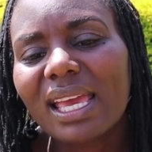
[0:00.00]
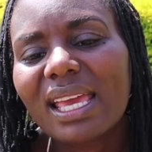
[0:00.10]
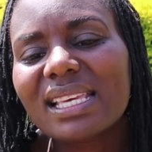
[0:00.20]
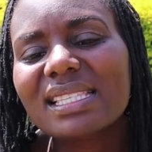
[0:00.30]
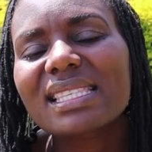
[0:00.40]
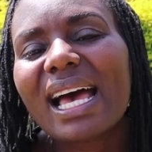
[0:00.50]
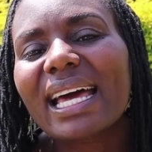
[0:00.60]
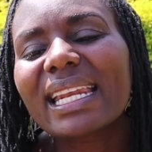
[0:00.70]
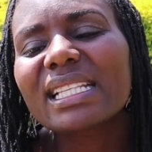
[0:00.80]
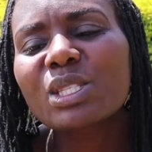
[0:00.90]
is
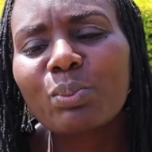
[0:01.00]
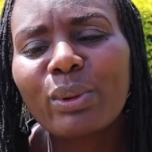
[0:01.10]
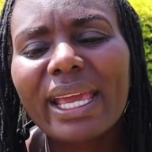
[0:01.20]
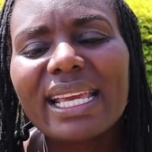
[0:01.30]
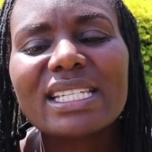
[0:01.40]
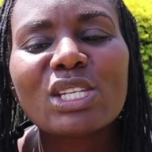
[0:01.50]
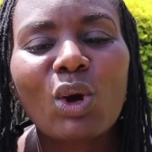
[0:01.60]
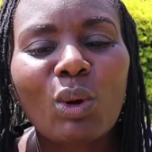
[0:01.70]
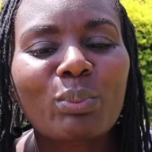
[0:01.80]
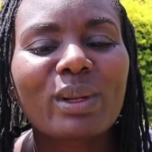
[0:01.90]
unexplained
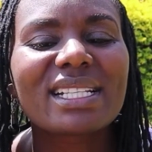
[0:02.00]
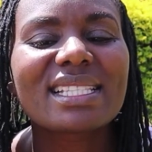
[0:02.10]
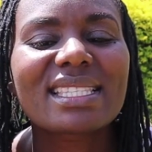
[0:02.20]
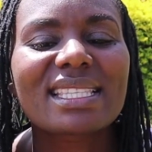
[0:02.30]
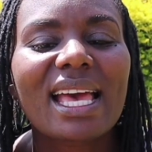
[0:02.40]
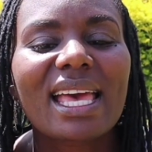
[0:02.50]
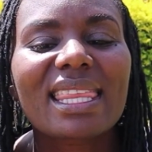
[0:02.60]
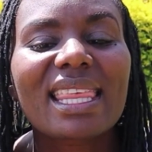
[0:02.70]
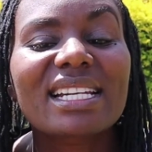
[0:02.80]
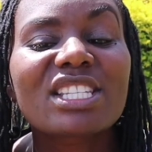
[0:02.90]
conflicts
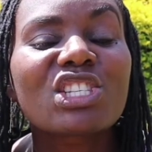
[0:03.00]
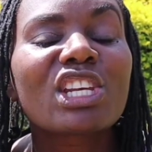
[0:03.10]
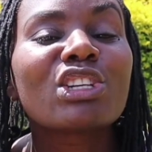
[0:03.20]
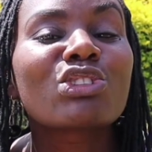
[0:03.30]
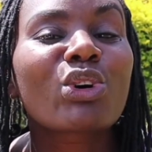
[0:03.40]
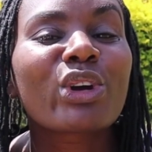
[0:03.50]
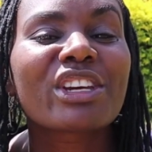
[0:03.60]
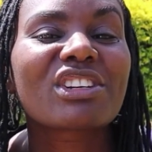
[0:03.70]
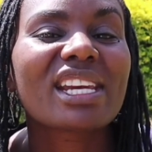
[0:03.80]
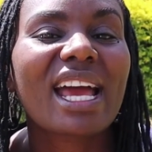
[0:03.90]
that genital
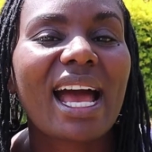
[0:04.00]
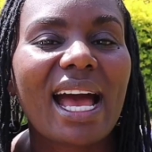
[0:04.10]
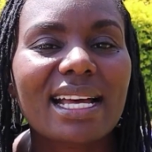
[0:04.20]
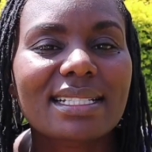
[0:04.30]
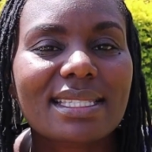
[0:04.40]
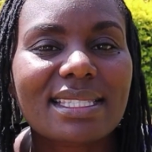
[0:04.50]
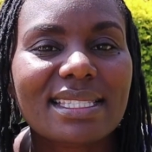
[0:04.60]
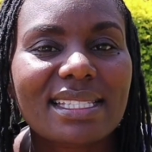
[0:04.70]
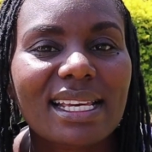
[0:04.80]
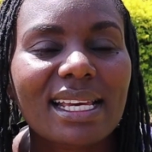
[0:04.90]
area hurts.